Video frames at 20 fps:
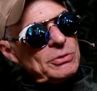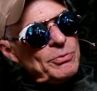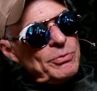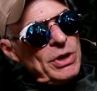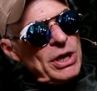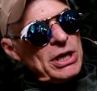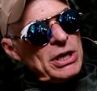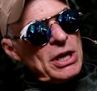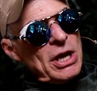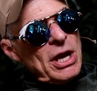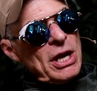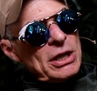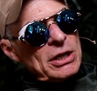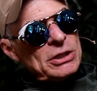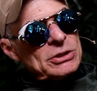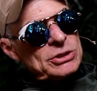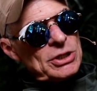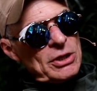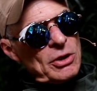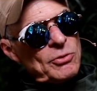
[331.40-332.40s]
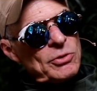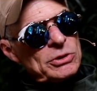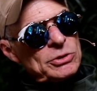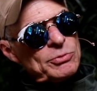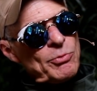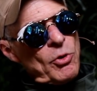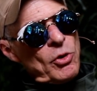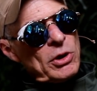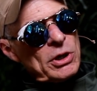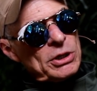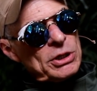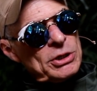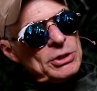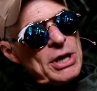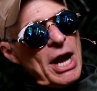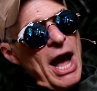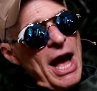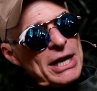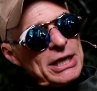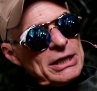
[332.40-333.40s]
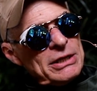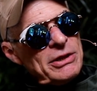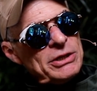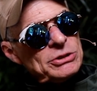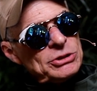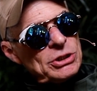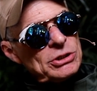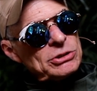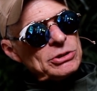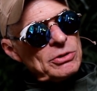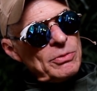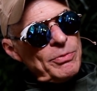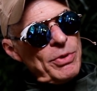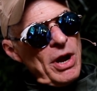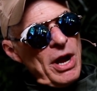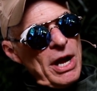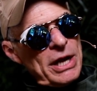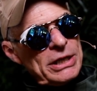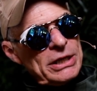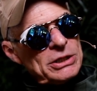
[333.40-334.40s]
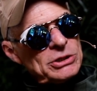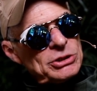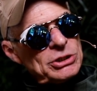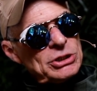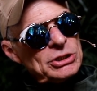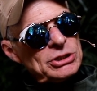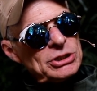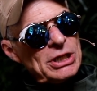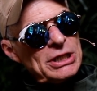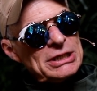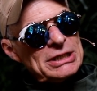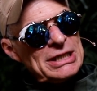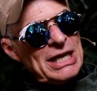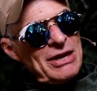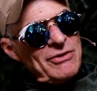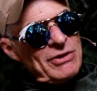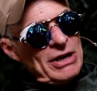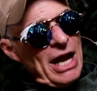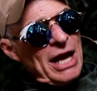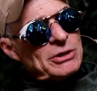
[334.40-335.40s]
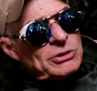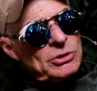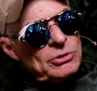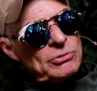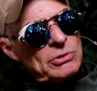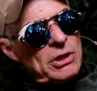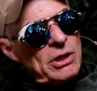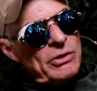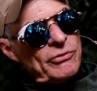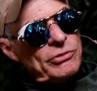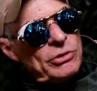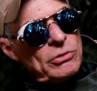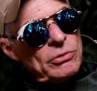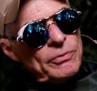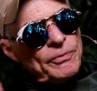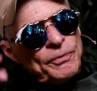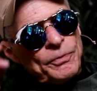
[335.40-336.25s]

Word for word: at me because there was more Dottie than just the body. And she said, David, I do love you.